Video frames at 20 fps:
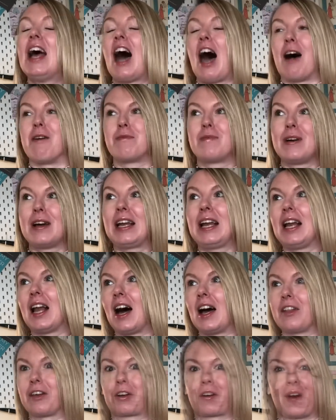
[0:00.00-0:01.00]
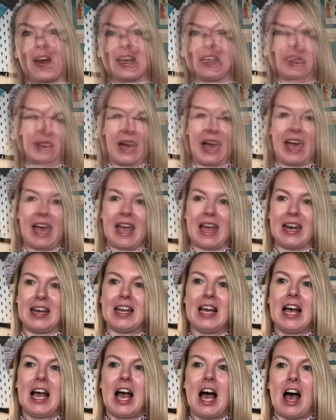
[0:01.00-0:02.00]
I really like the grey as
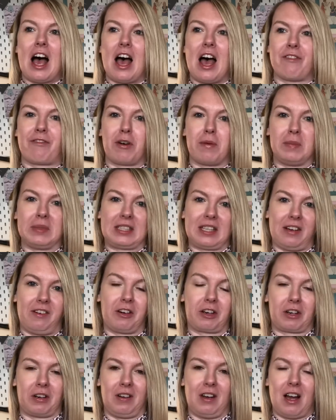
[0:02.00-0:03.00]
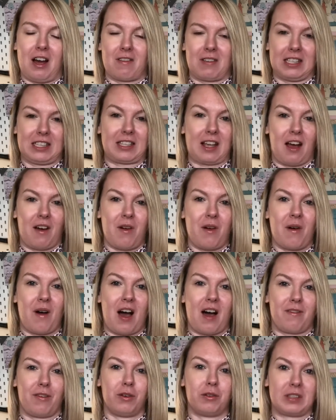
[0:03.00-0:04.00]
well from Material Girl Laura, so
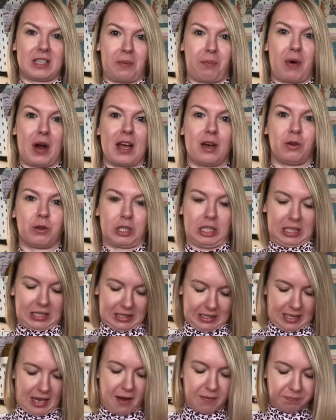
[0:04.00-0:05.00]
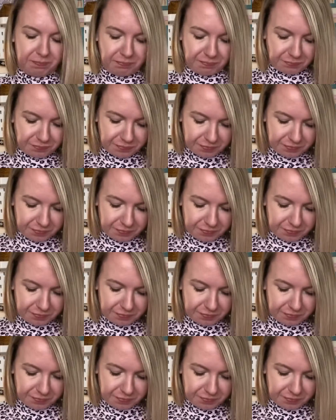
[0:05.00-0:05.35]
I've already pre-ordered some.